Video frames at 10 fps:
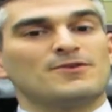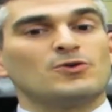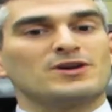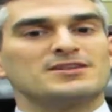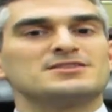
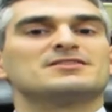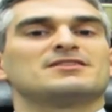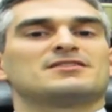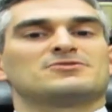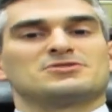focused.
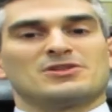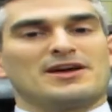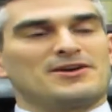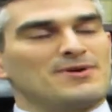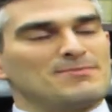There's a
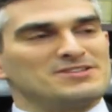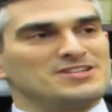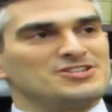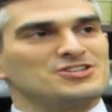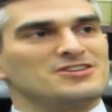lot of
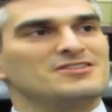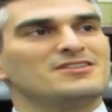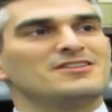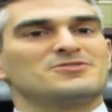repetition.